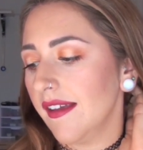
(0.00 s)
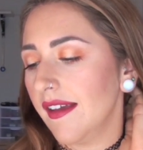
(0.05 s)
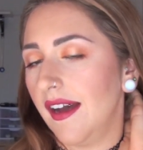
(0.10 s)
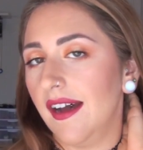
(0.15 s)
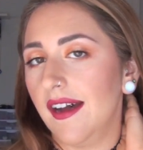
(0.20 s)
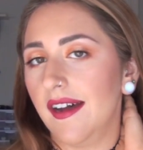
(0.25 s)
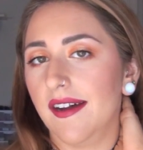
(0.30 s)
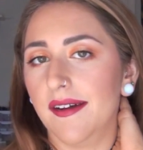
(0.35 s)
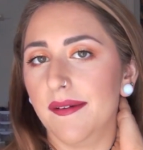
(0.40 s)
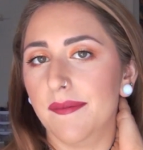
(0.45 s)

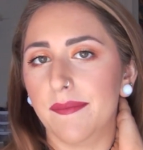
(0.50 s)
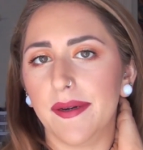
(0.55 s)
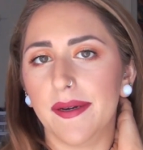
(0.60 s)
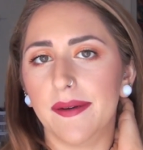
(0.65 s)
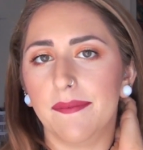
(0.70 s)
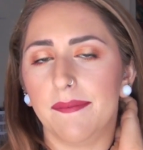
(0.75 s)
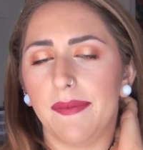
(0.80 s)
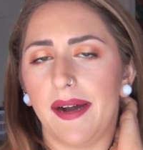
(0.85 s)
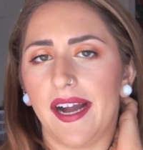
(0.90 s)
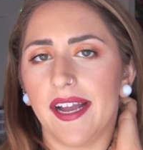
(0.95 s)

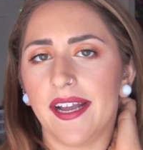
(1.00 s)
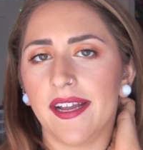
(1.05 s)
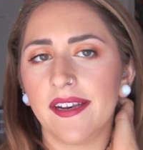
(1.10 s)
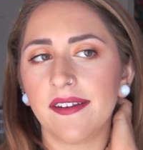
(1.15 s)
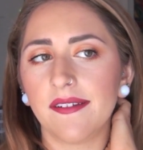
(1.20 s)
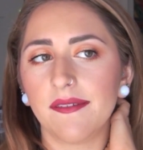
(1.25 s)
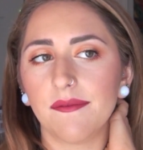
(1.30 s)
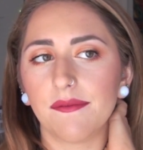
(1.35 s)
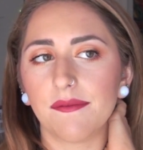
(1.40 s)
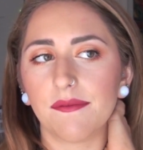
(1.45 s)
But
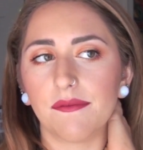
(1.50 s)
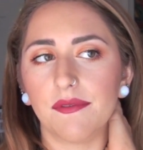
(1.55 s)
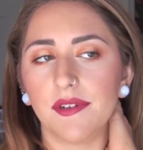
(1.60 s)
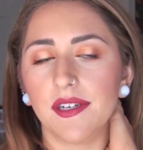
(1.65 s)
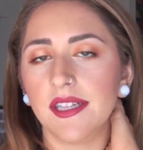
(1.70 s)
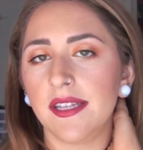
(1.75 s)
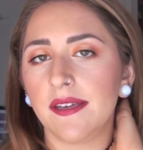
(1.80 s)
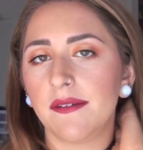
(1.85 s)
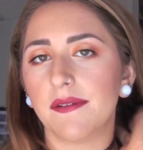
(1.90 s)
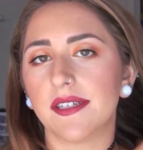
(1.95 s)
mine
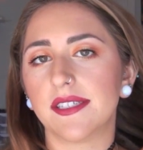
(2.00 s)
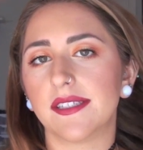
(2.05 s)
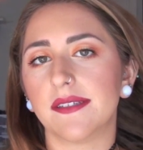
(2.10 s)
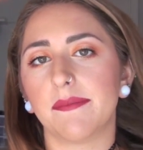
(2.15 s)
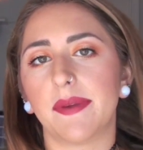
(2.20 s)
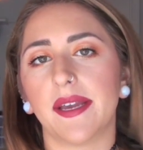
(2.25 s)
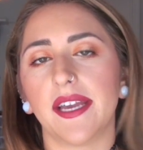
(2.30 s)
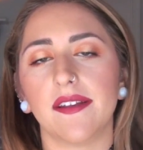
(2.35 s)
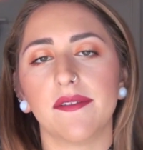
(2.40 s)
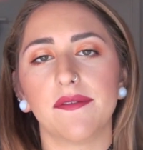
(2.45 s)
really
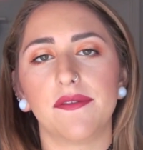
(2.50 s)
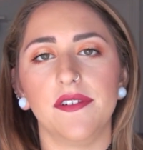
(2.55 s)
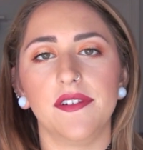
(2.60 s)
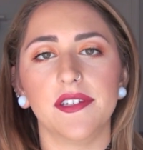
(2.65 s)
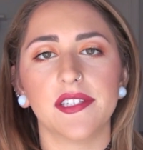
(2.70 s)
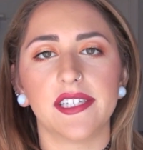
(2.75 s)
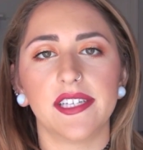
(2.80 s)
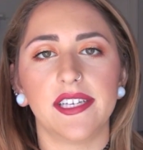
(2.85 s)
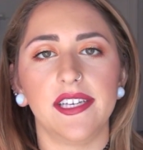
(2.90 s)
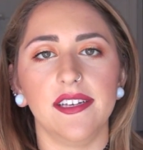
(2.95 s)
wasn't painful
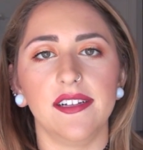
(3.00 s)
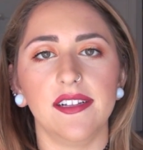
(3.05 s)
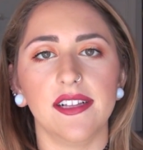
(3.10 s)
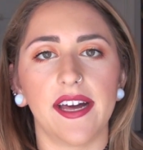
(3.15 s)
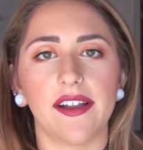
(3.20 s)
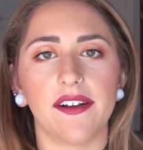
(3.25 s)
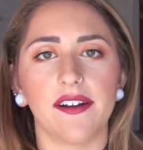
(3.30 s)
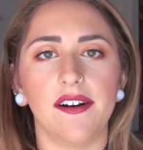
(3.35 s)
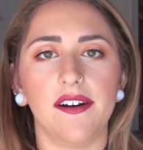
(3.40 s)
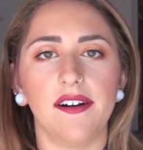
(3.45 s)
to heal
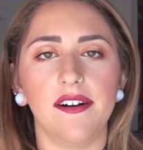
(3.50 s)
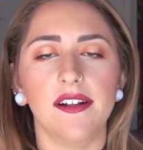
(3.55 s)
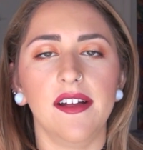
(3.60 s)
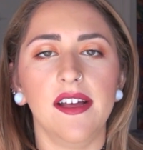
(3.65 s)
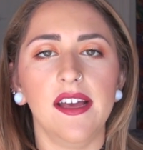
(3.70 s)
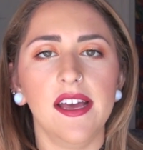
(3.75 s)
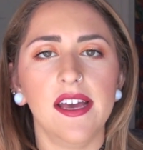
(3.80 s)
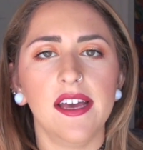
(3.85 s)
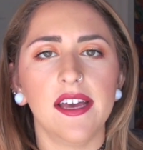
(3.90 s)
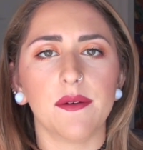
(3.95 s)
at all.
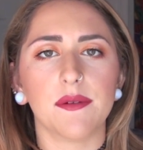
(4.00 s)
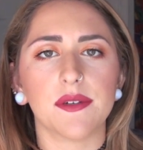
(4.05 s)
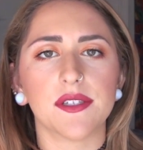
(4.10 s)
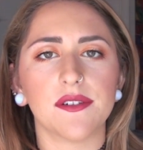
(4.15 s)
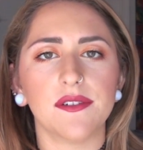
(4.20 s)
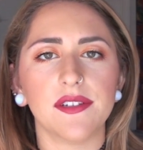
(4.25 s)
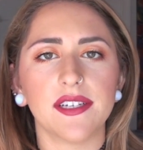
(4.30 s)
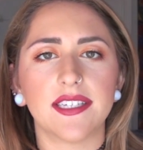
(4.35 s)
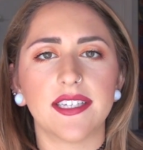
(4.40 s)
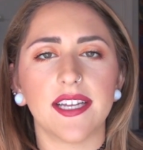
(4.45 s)
It was
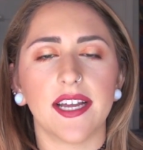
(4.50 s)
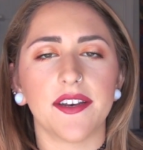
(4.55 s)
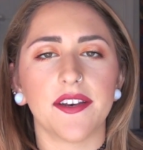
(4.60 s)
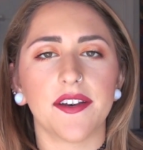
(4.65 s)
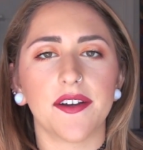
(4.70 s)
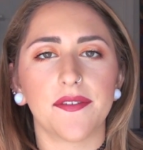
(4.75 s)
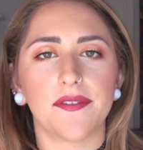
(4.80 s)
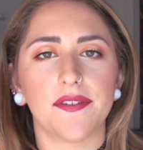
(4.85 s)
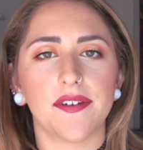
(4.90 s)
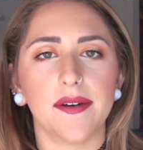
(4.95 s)
only
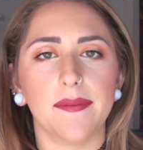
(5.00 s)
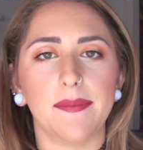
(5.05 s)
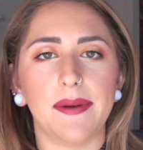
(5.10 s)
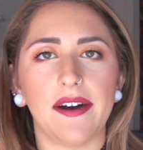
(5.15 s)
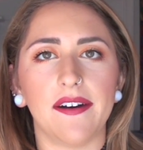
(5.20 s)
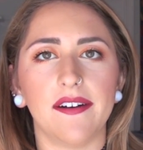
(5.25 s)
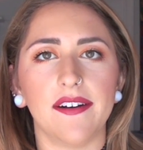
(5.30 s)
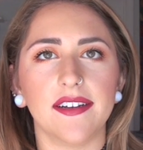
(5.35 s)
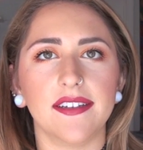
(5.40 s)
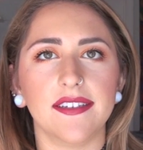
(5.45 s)
tender for
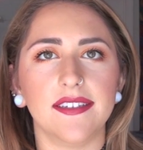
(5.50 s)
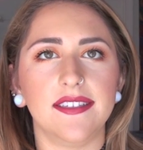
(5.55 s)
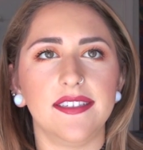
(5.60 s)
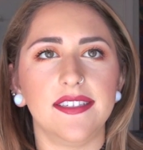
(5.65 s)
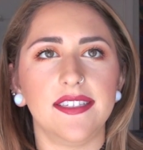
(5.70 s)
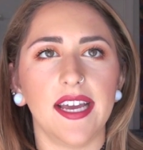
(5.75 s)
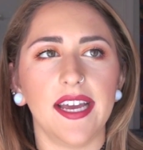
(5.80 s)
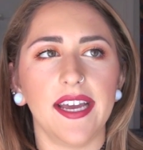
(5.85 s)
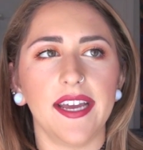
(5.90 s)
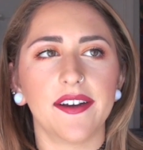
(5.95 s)
about a
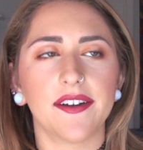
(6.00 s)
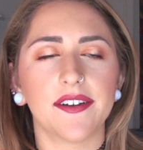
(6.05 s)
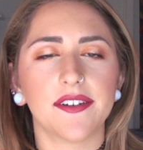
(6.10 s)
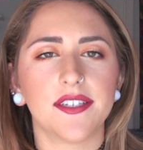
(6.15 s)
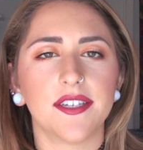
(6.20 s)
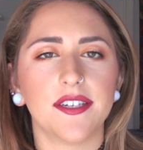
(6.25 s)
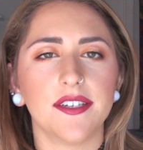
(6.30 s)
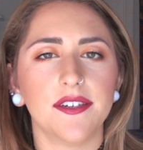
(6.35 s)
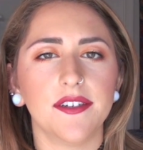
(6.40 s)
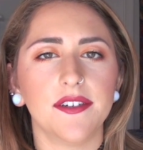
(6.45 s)
day or
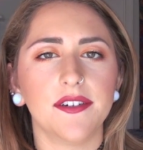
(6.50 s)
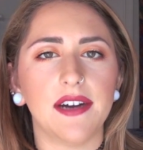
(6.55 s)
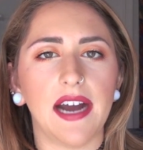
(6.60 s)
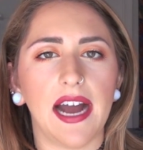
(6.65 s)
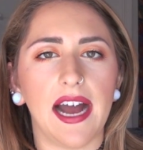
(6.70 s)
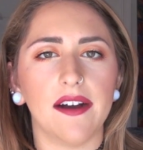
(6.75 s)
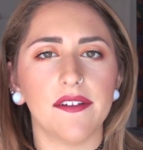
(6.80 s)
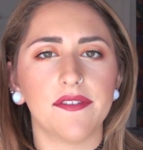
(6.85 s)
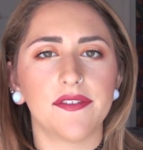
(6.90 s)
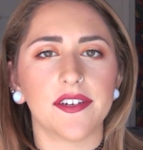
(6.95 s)
two
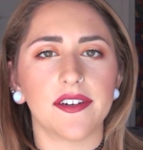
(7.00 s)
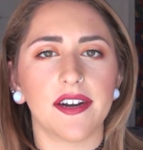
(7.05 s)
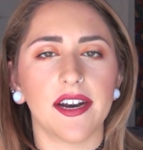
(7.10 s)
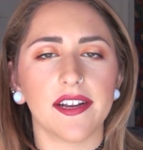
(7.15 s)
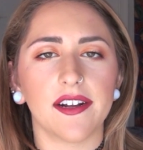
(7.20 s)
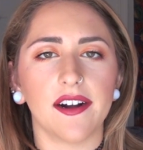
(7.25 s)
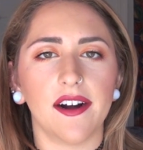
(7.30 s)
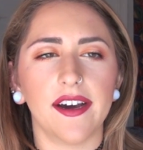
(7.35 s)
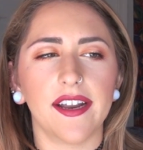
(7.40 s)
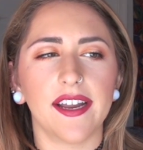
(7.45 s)
after I
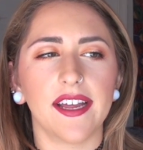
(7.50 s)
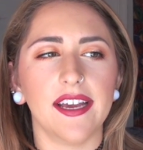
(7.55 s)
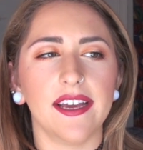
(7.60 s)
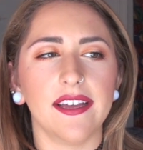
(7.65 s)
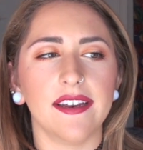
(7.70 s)
got it.